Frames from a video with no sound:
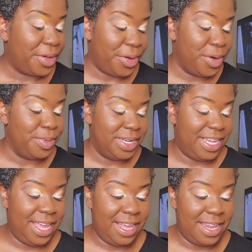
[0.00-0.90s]
Urban
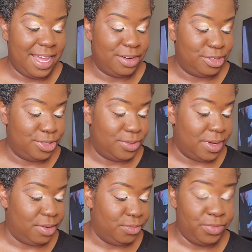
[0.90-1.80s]
Decay liner too.
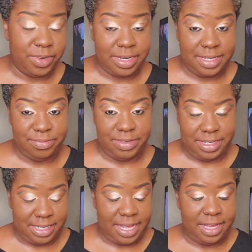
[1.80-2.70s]
I really,
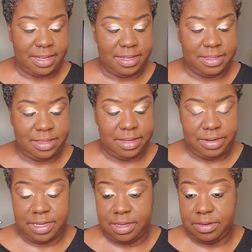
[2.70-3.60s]
really like their
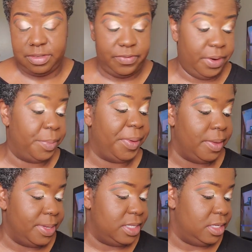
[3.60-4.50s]
colors. They're very
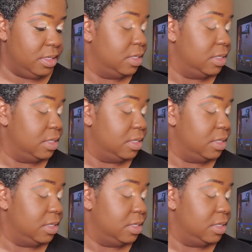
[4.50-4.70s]
pigmented.